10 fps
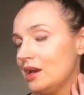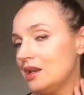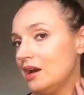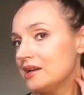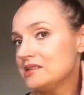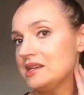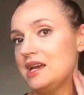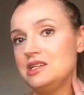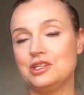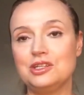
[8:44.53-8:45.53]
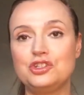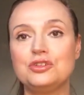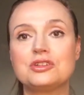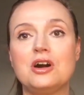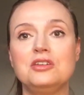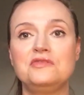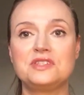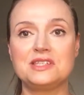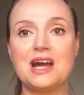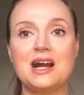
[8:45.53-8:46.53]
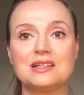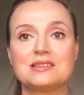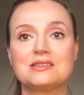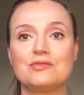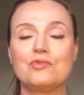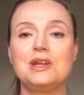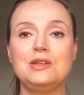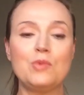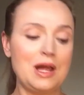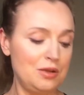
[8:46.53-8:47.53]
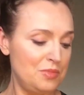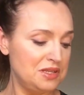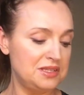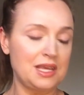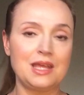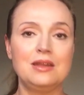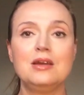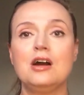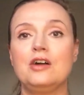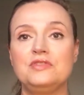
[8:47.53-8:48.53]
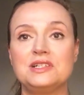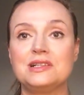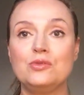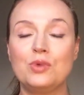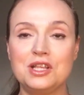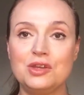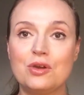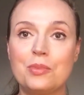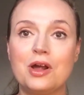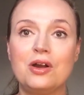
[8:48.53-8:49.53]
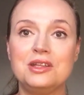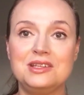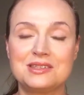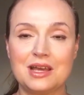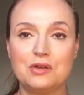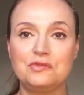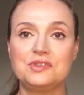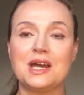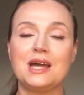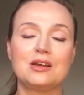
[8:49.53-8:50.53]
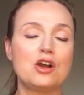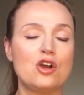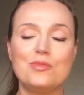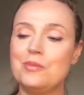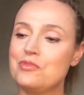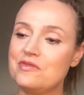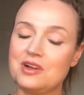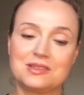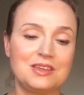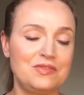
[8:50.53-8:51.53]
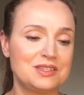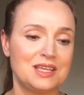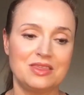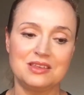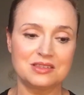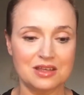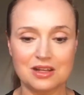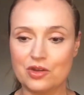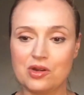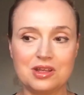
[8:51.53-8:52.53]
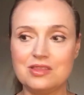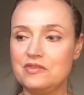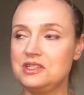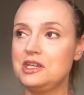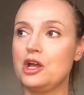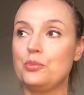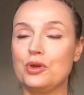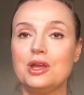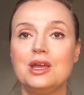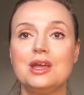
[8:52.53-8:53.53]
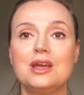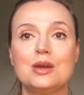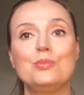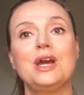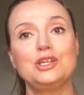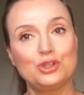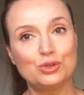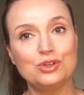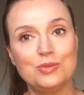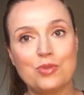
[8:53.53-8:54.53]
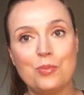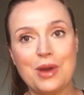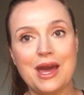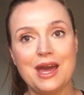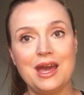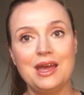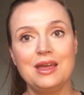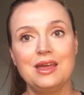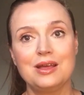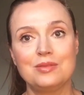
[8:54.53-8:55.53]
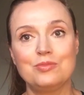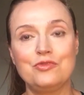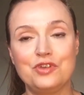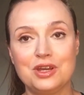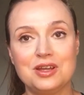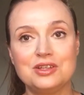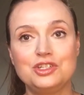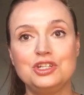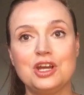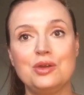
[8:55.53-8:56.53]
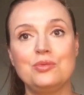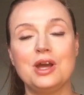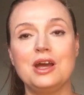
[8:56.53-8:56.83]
Like I say, it's just kind of sat really well on my skin. Obviously, when you're applying your self tan, I can't remember if I said this earlier on in the video, but make sure you prepare first, you know,